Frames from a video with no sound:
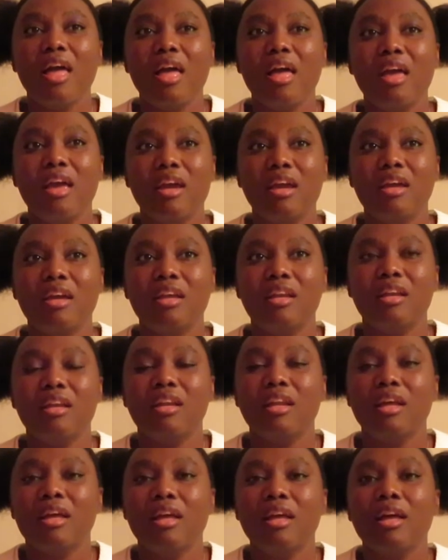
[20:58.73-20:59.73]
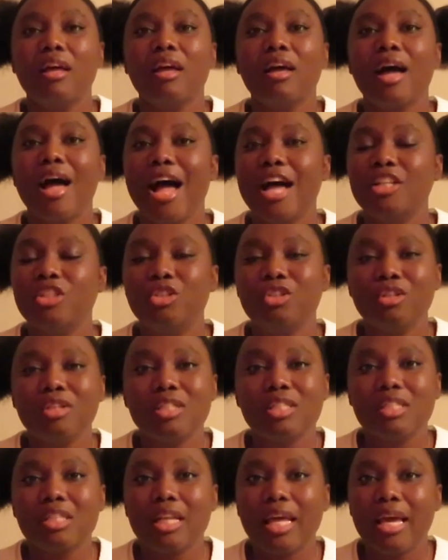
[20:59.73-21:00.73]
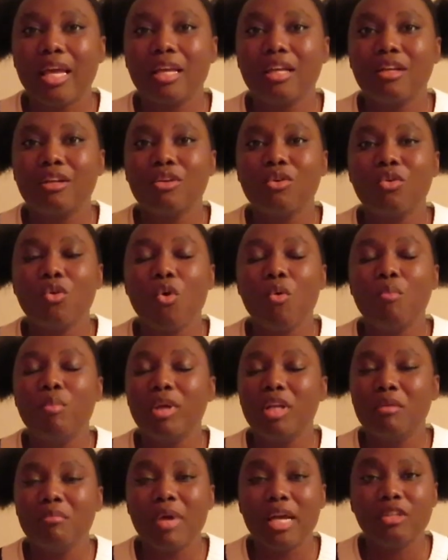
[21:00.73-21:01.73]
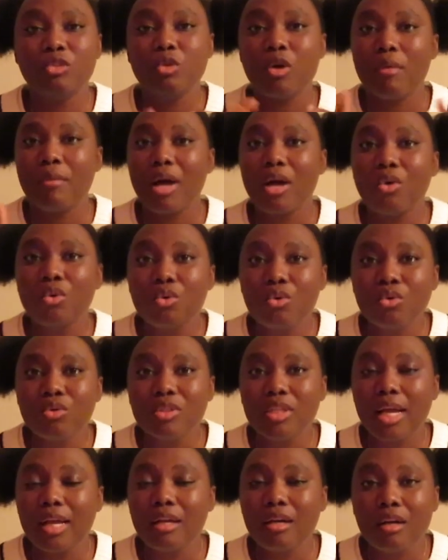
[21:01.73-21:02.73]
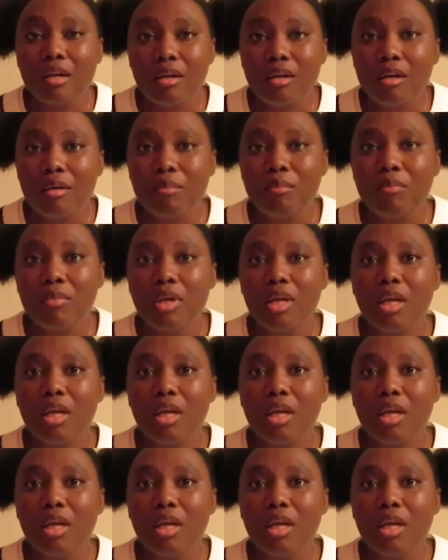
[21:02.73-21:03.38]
and I just like open my DramaCool.com